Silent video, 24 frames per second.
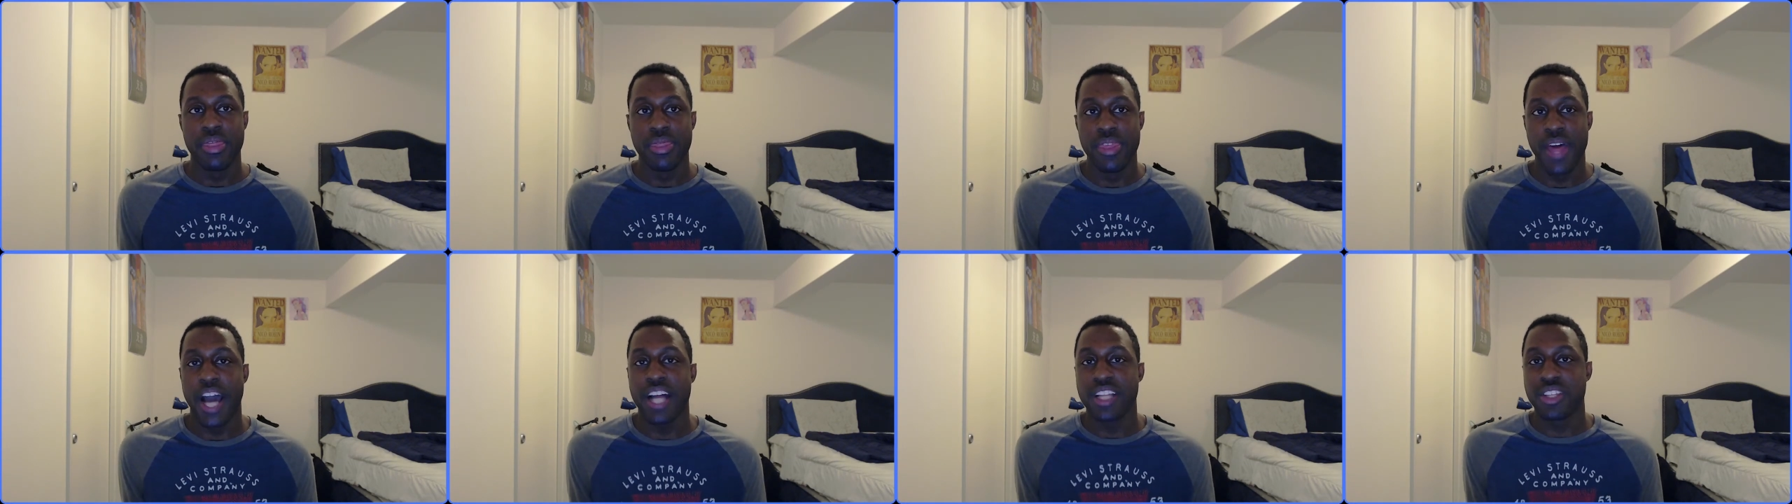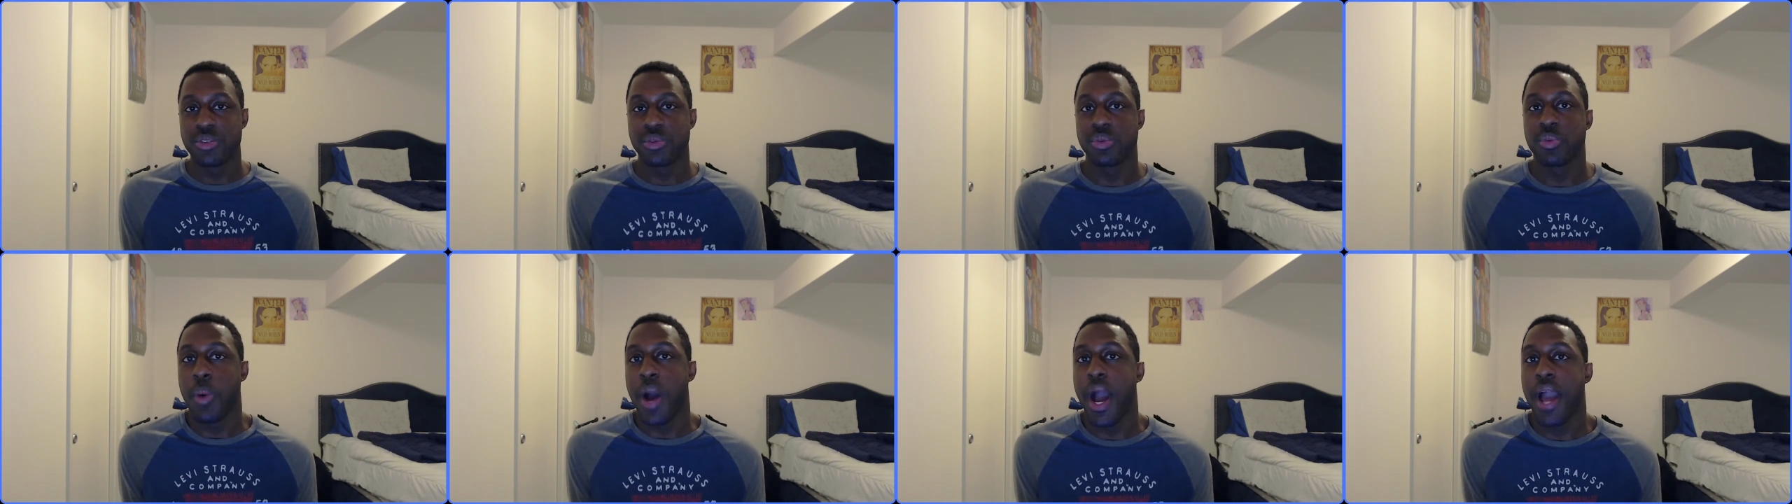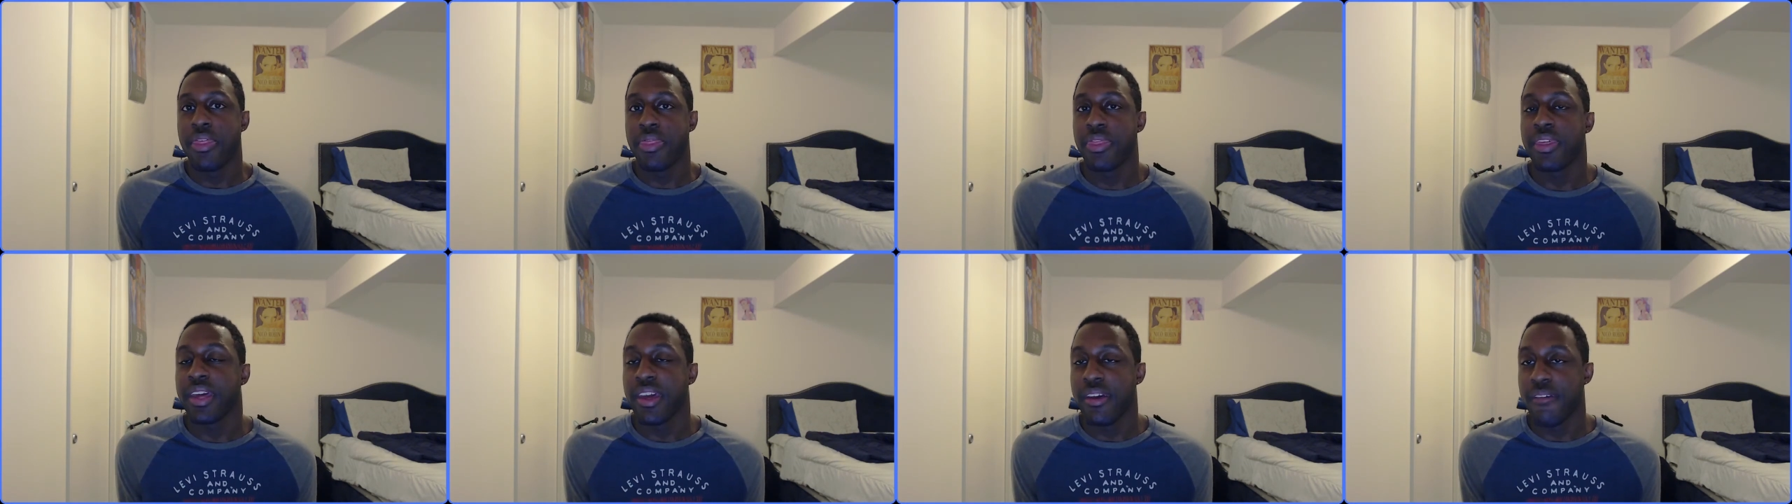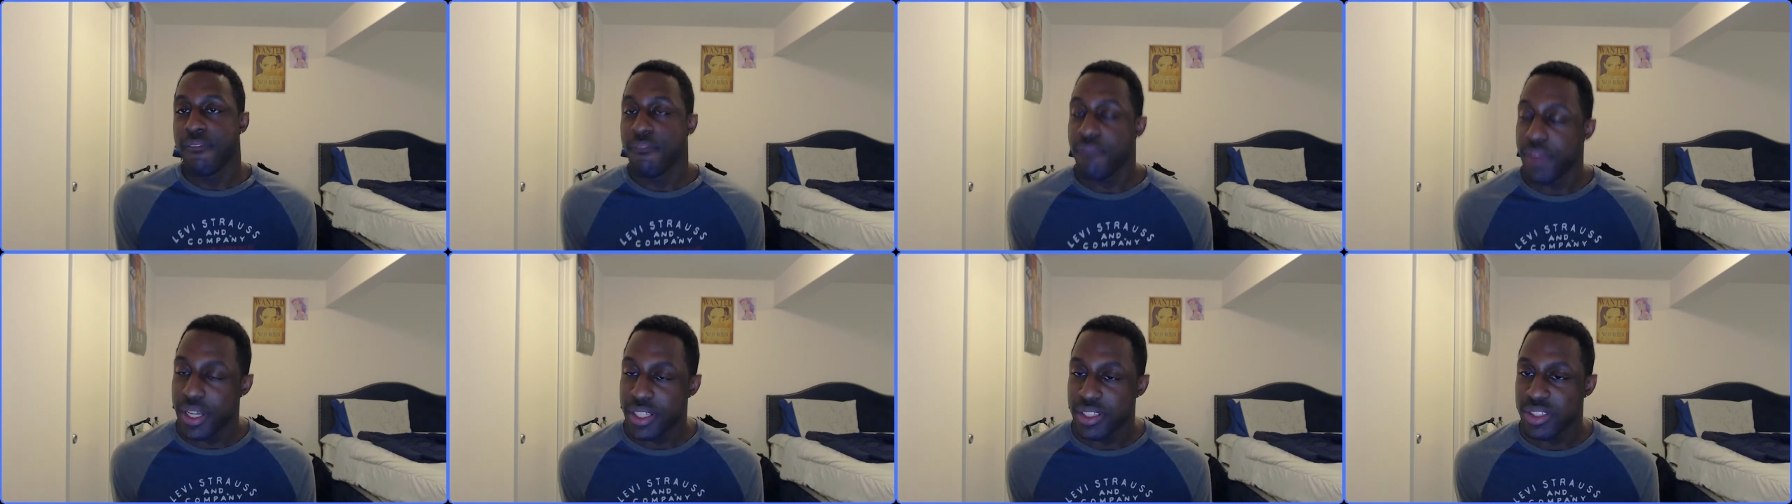that's why I think
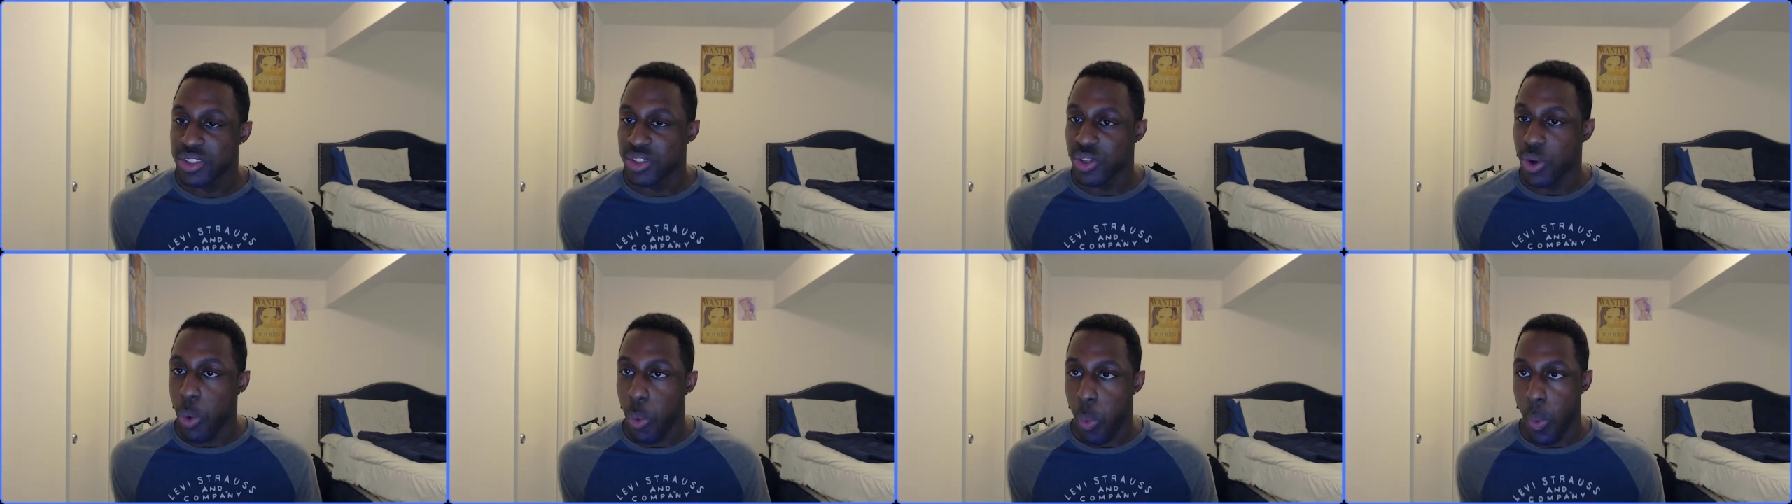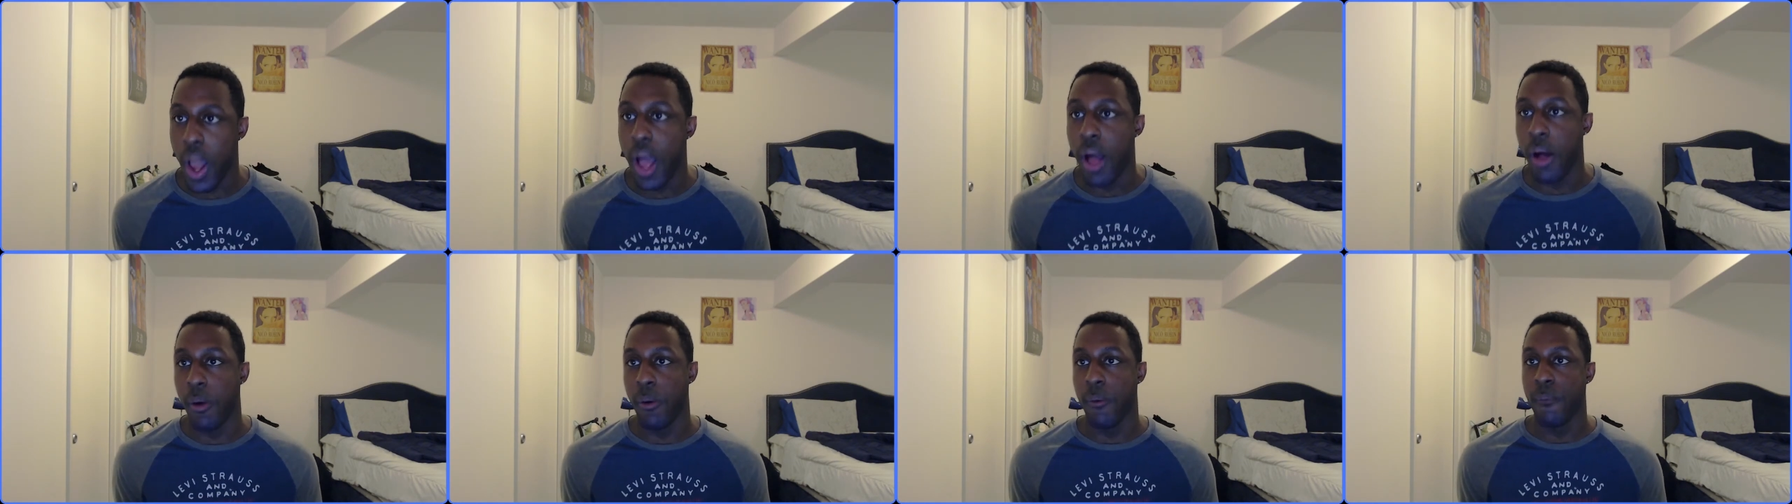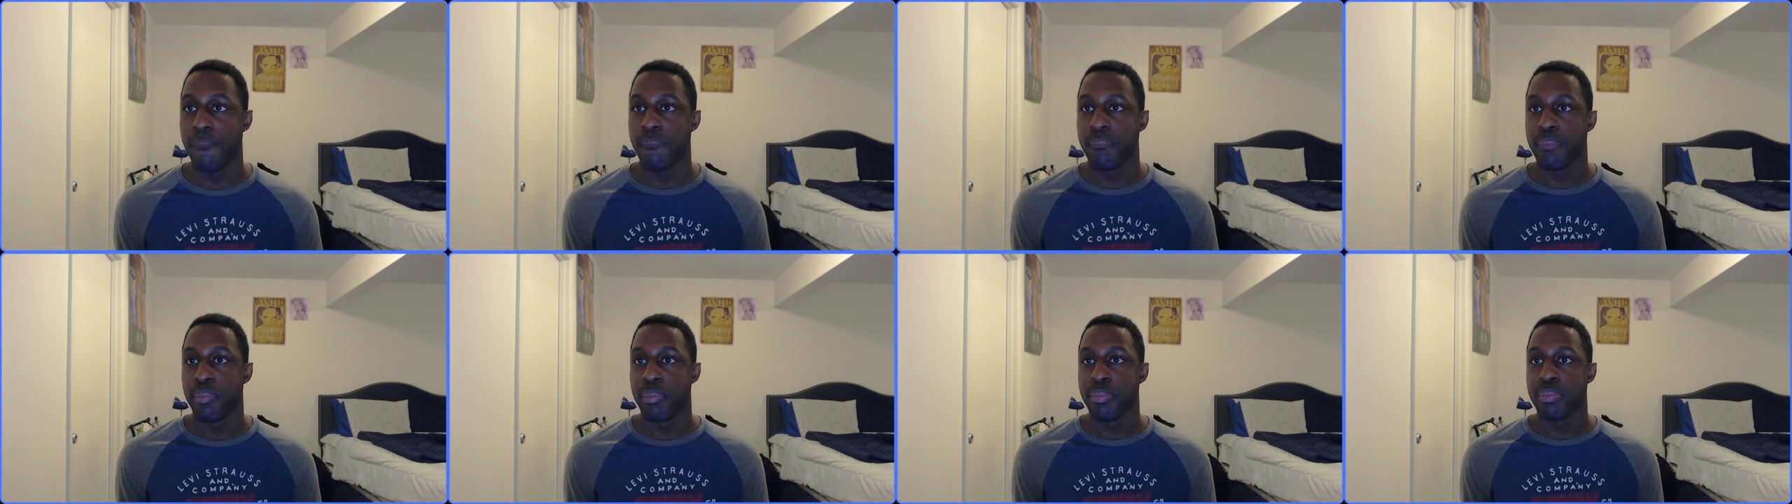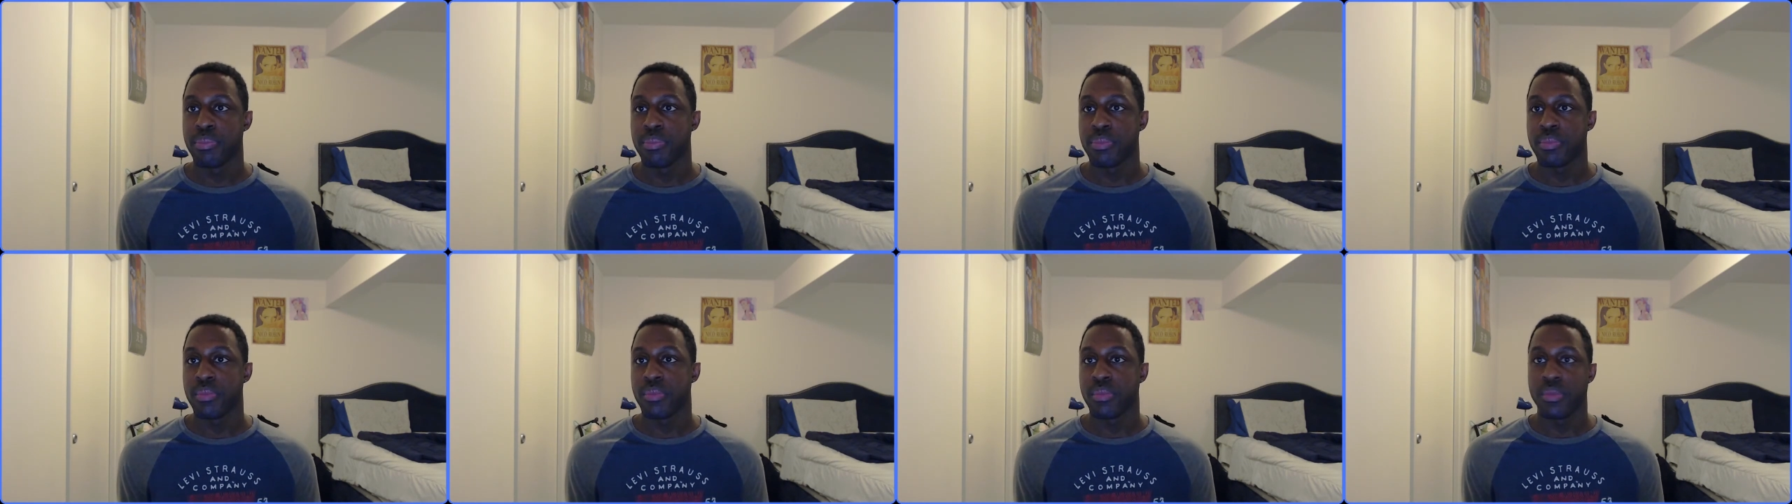it fits so well.
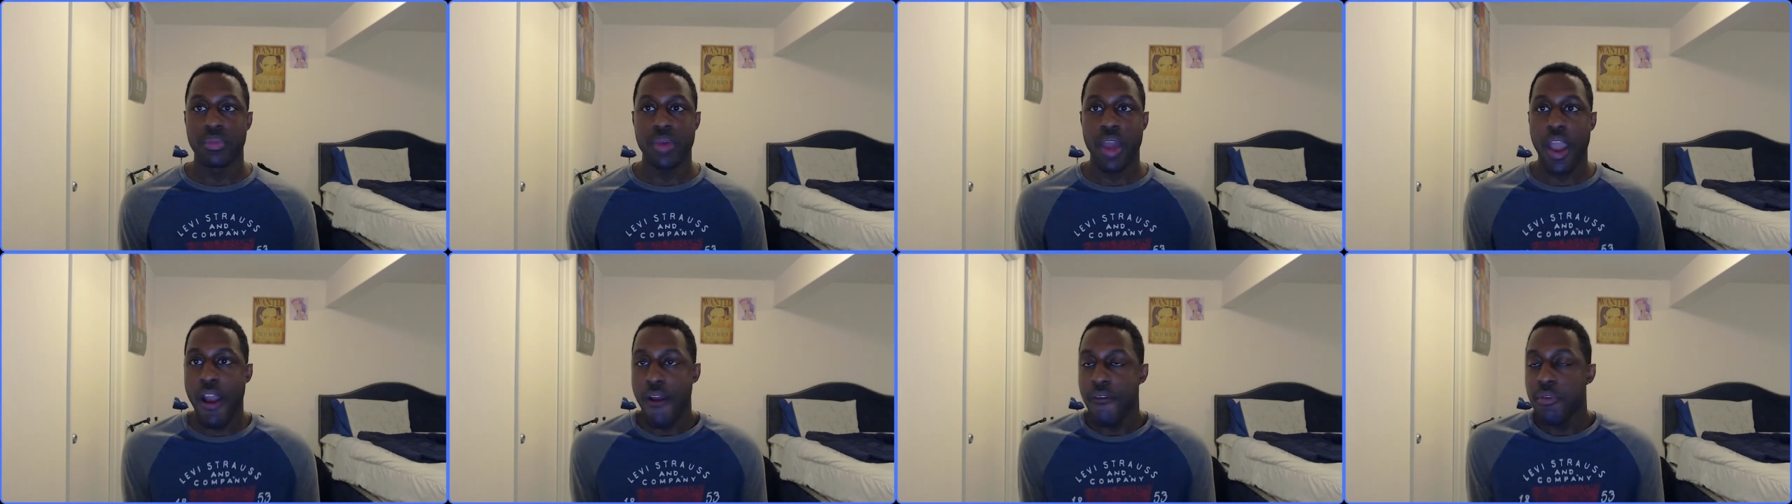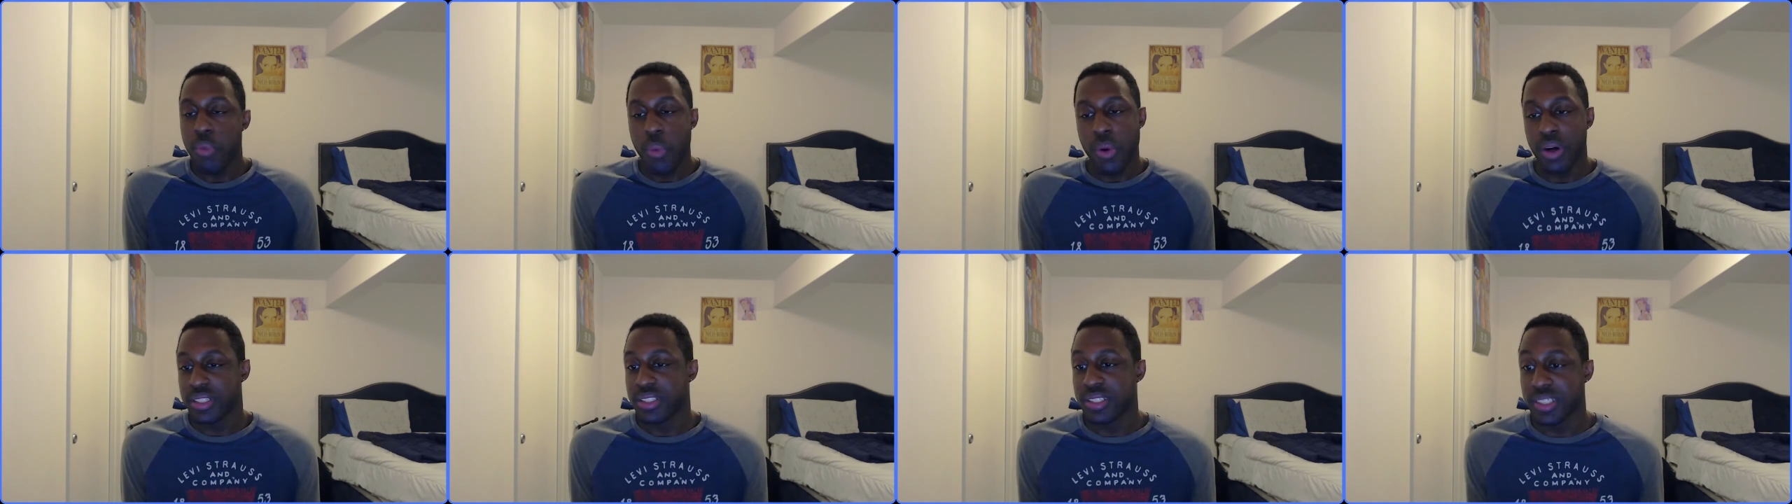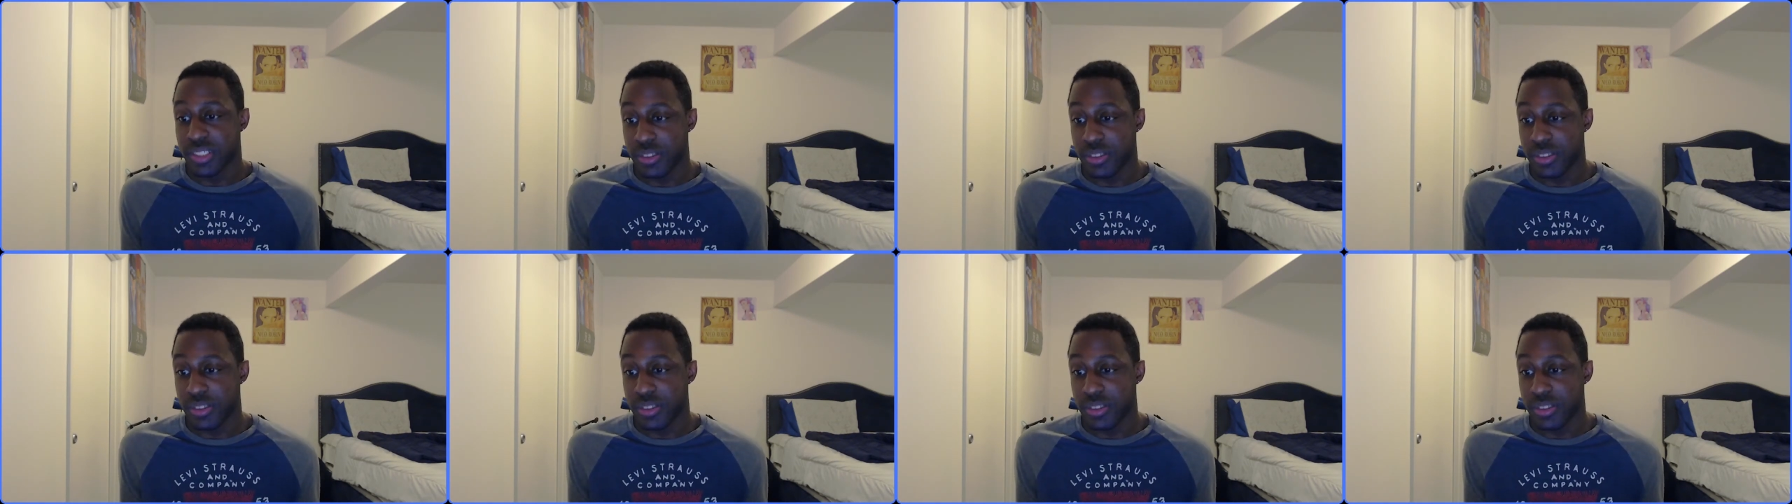Everyone wants